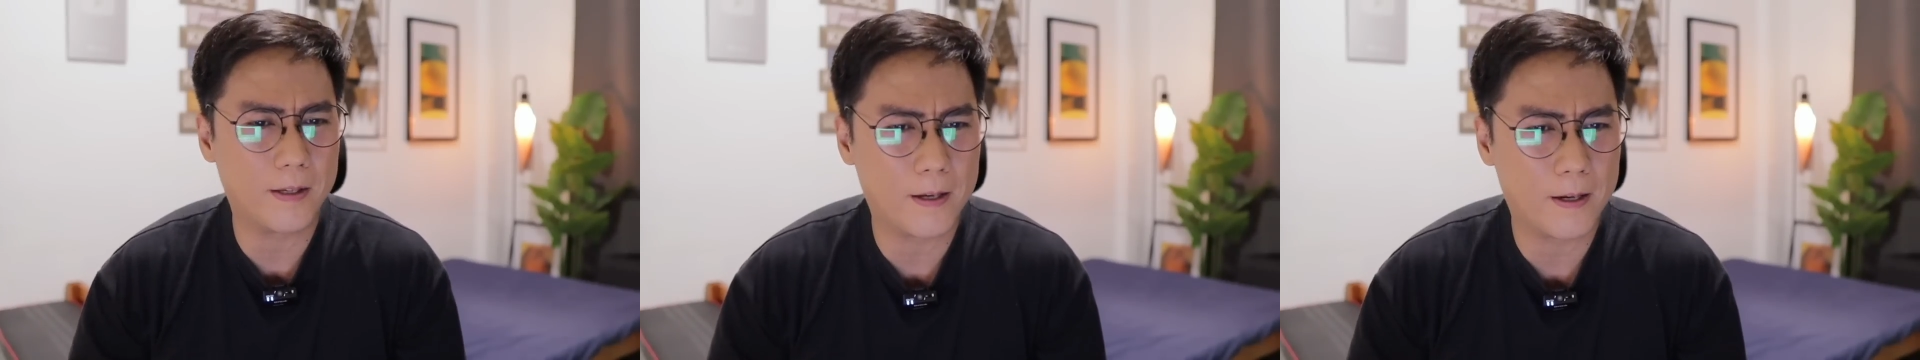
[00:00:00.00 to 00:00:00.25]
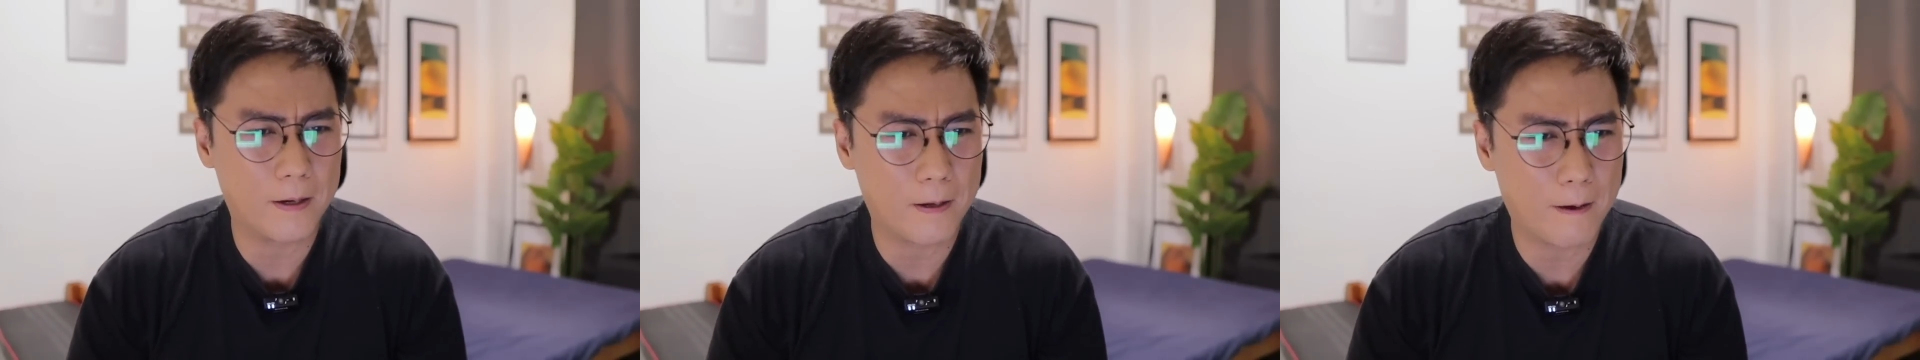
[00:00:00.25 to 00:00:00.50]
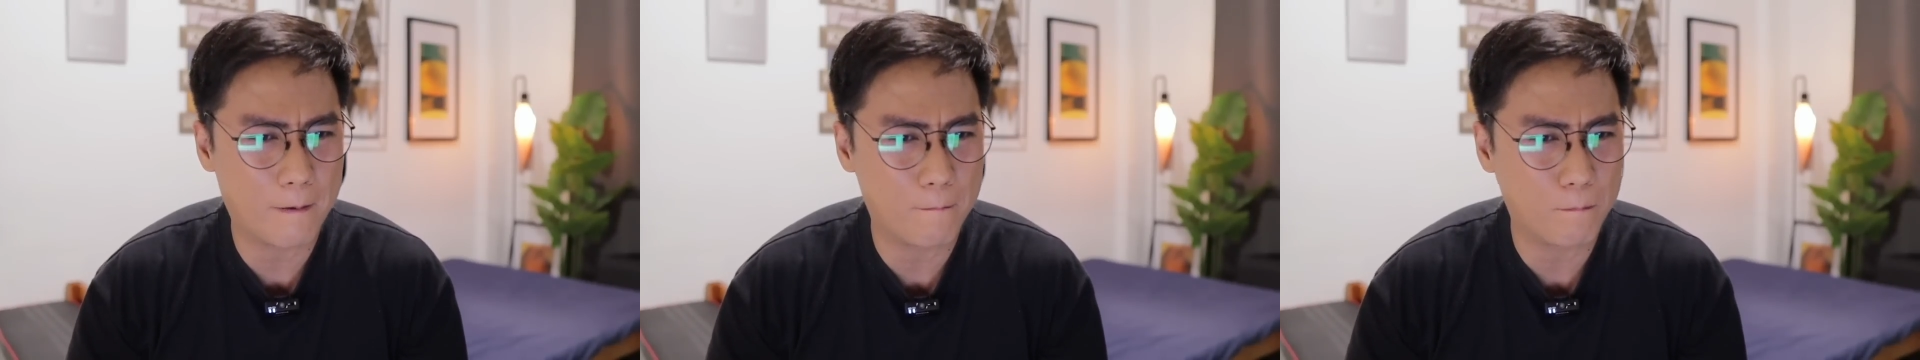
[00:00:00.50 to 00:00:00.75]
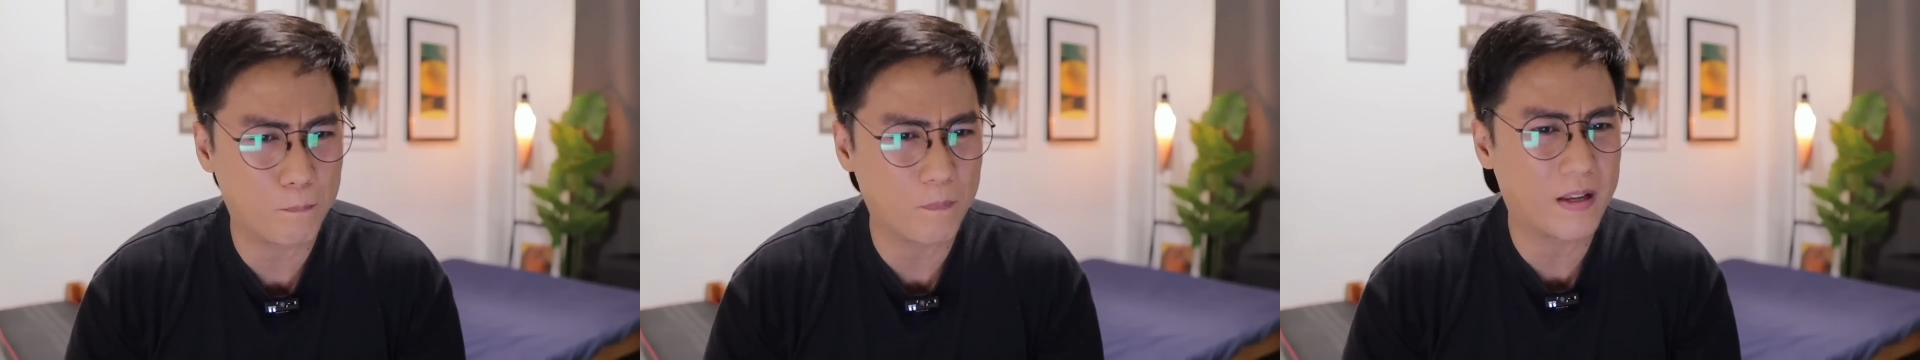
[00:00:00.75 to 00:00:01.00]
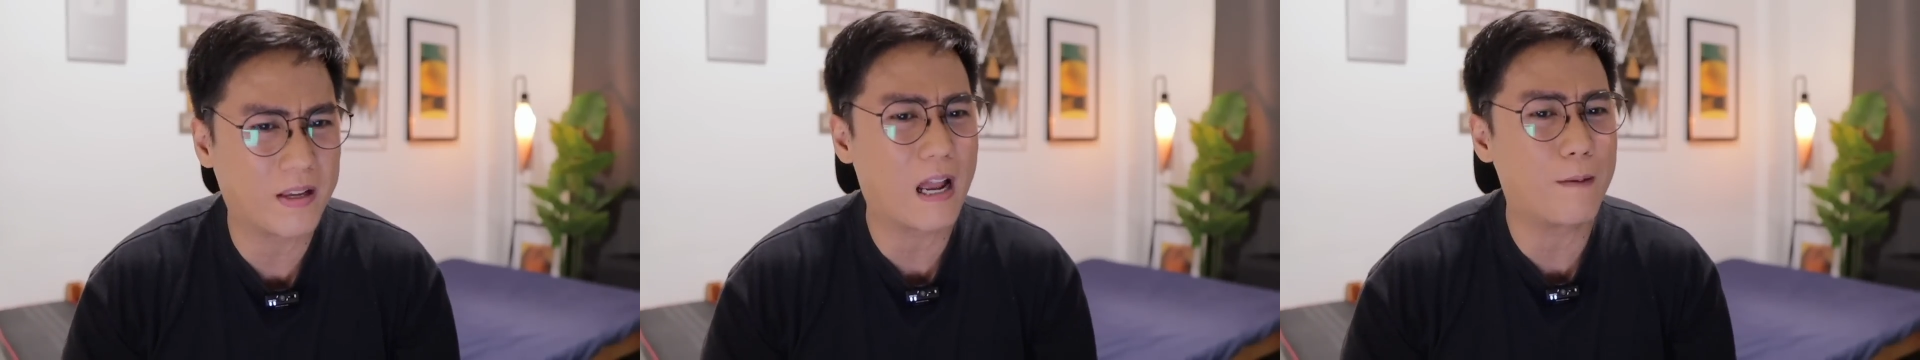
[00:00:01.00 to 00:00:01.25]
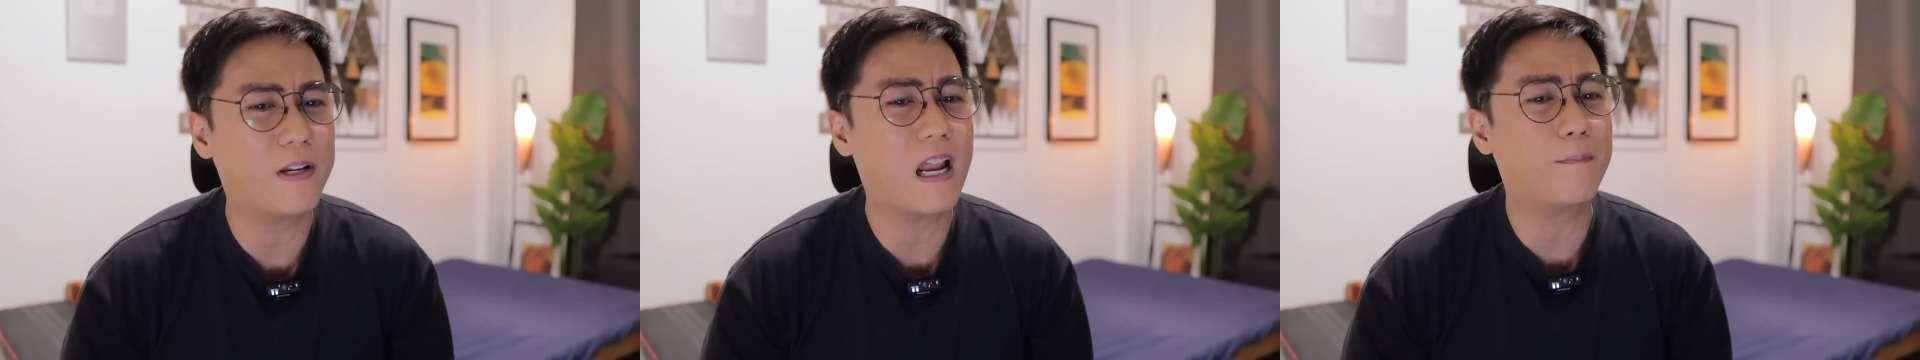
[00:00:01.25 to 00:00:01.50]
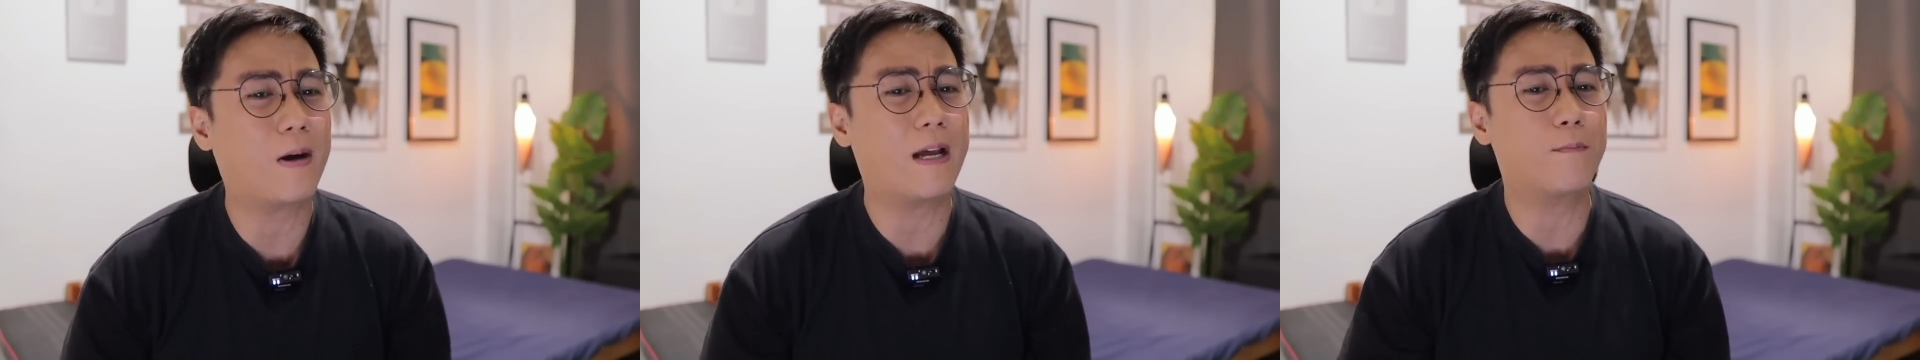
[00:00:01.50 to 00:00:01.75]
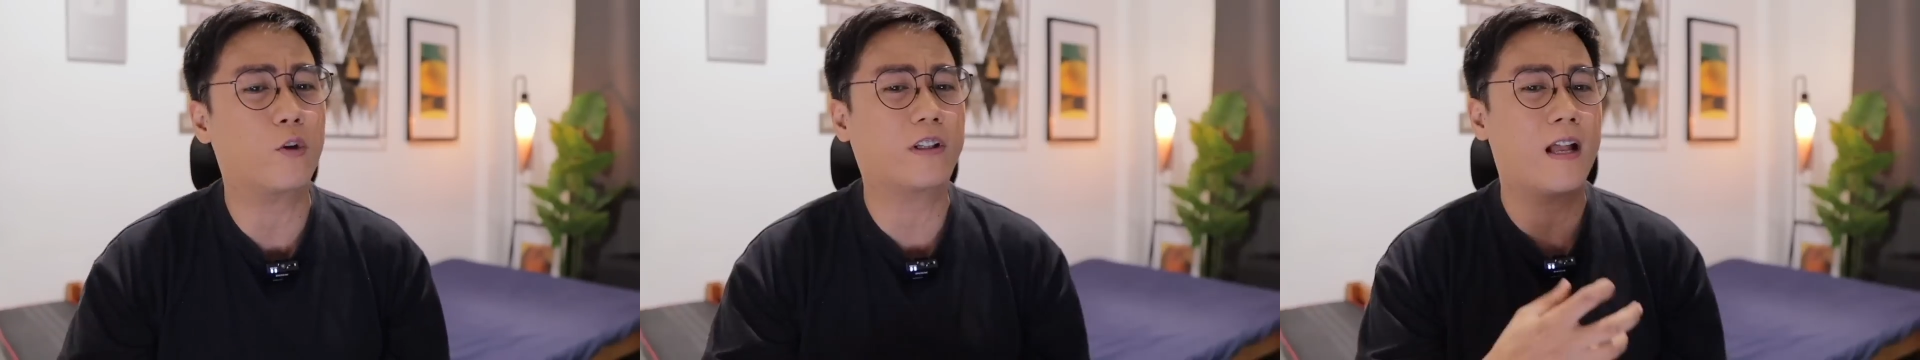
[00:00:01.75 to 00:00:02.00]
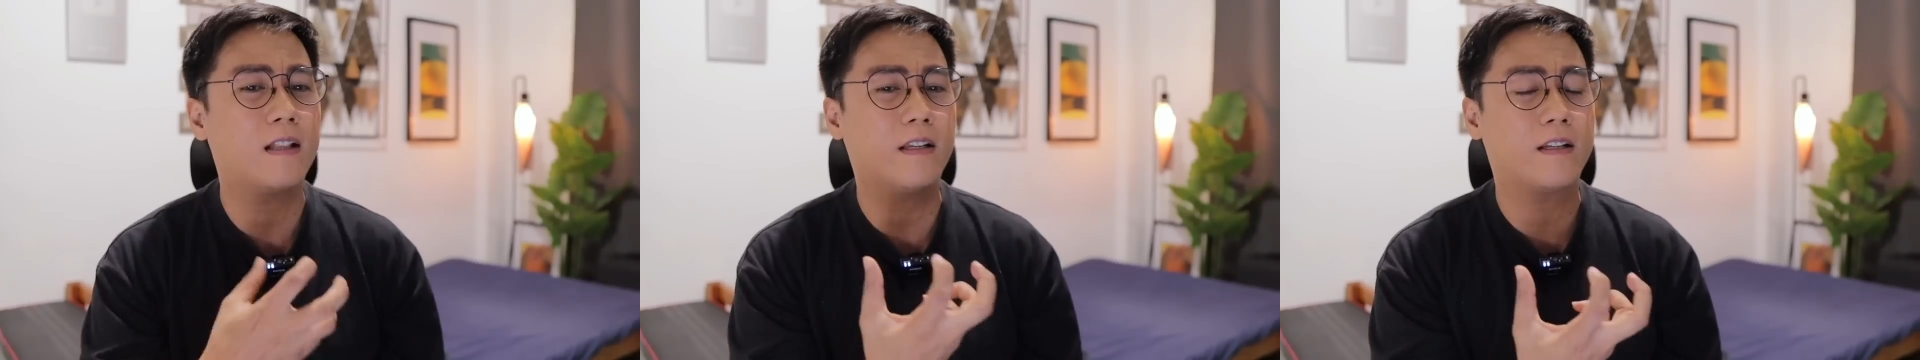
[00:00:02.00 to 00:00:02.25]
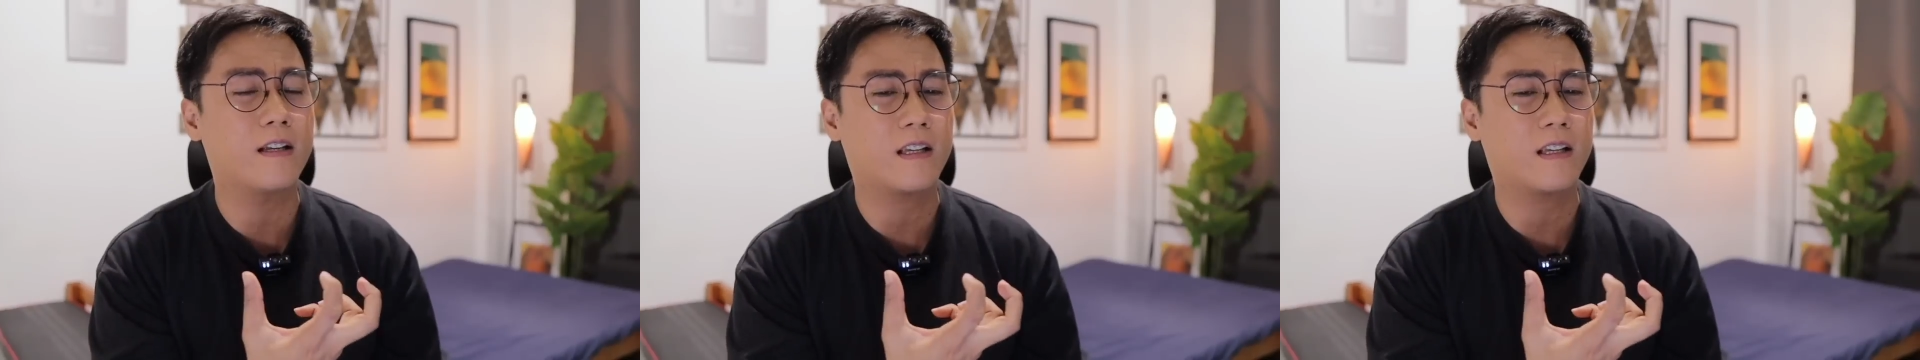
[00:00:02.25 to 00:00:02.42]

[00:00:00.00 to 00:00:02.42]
And grabe, napaka-importante